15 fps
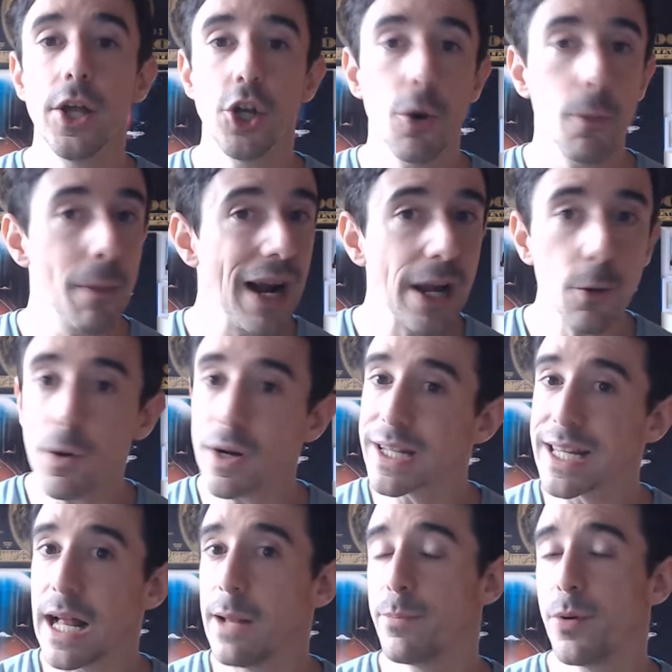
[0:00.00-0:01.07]
no matter
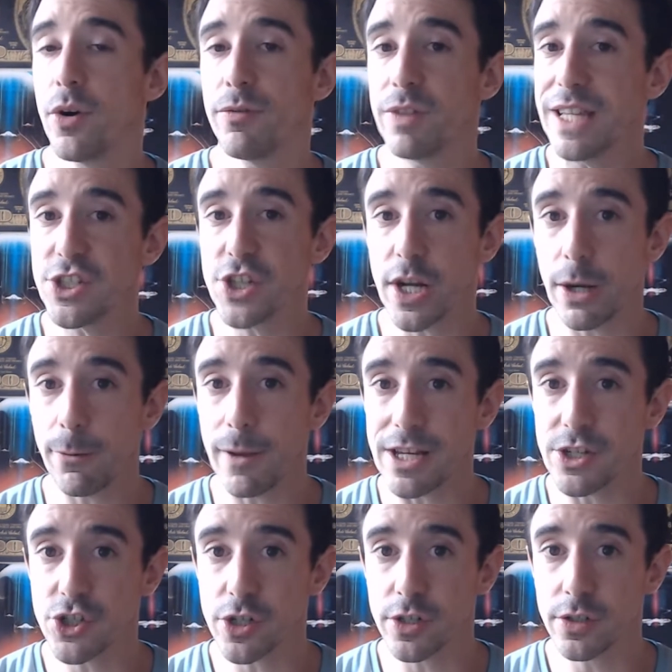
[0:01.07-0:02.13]
what type of lead
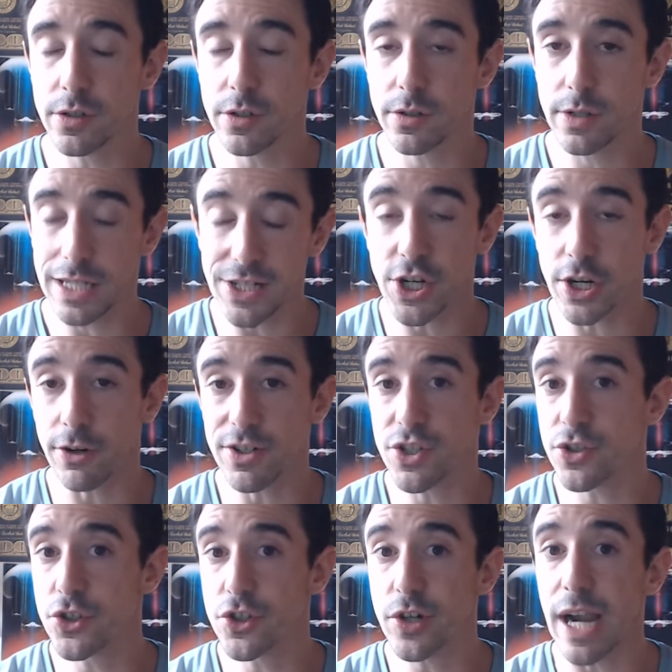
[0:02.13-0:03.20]
generation
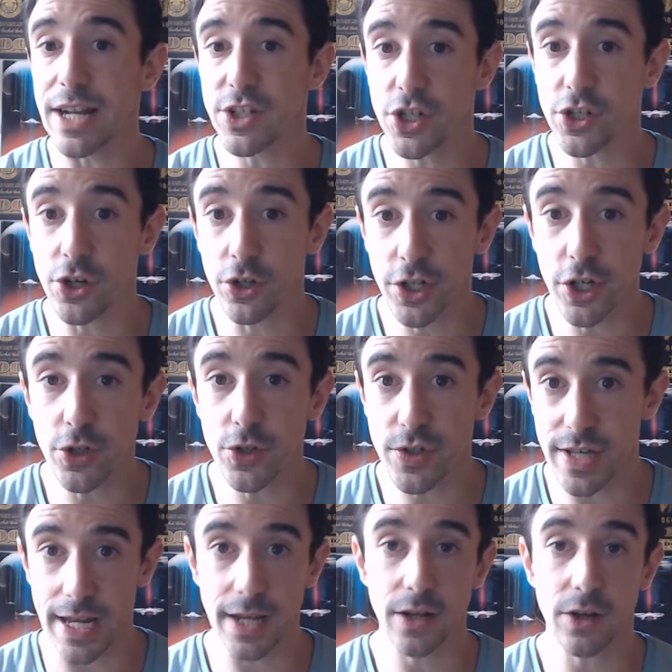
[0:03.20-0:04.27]
strategy you're
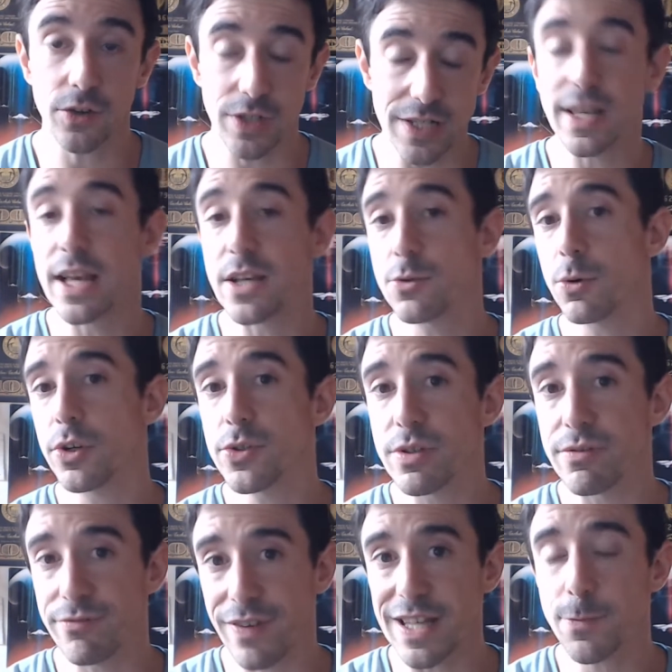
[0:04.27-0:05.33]
using, in this case, we're
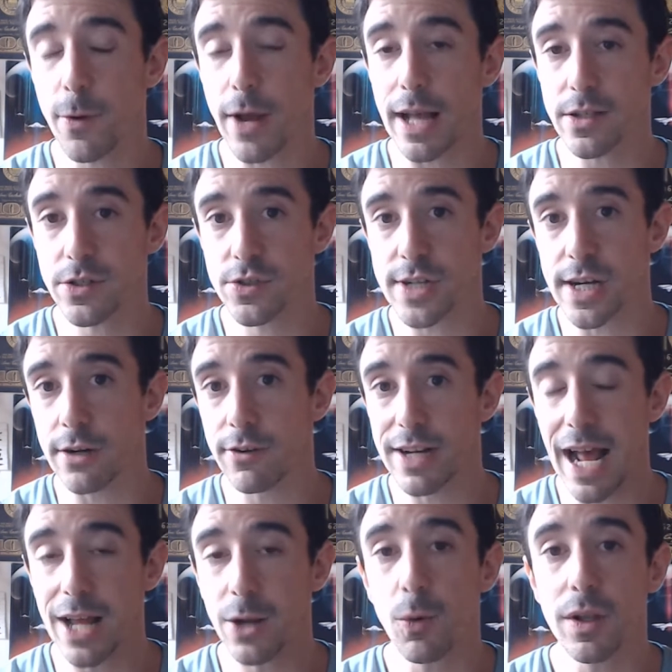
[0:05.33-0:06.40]
using Facebook ads to generate
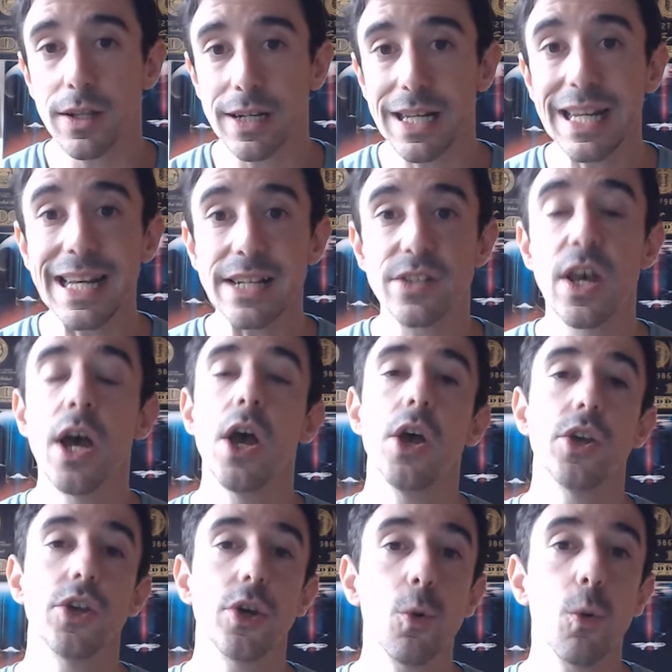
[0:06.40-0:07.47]
high quality leads,
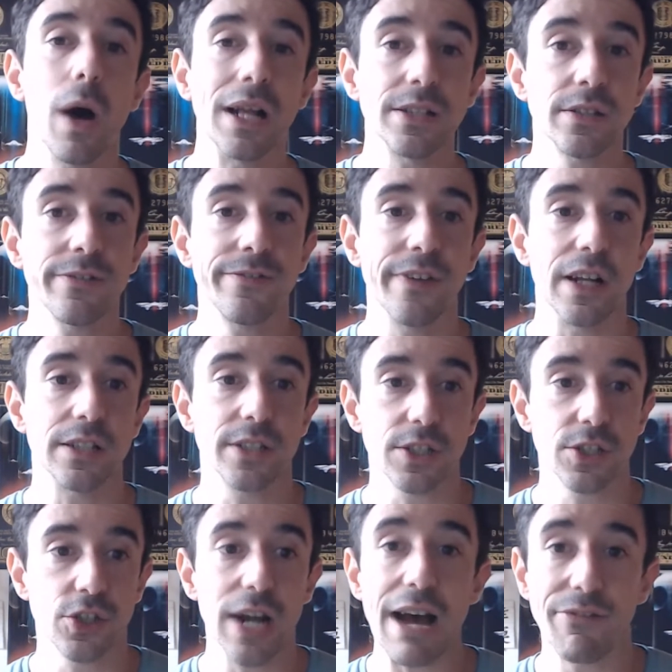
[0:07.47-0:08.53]
you want to filter
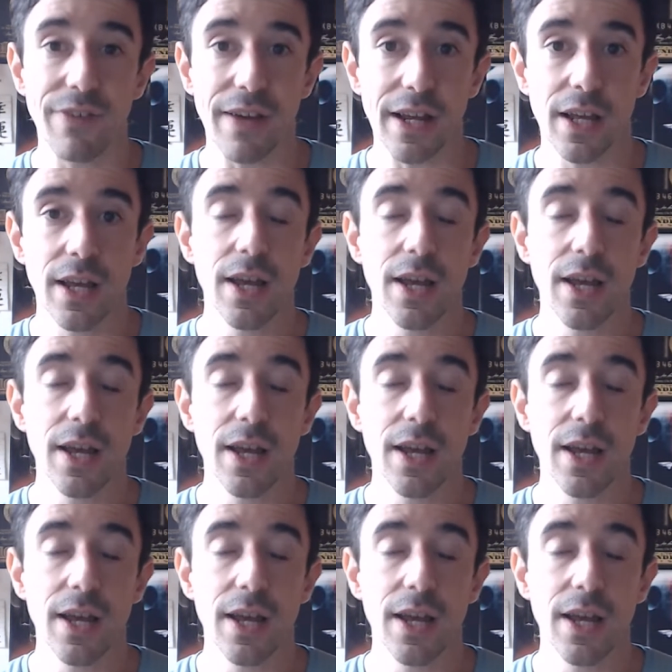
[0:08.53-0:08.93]
traffic.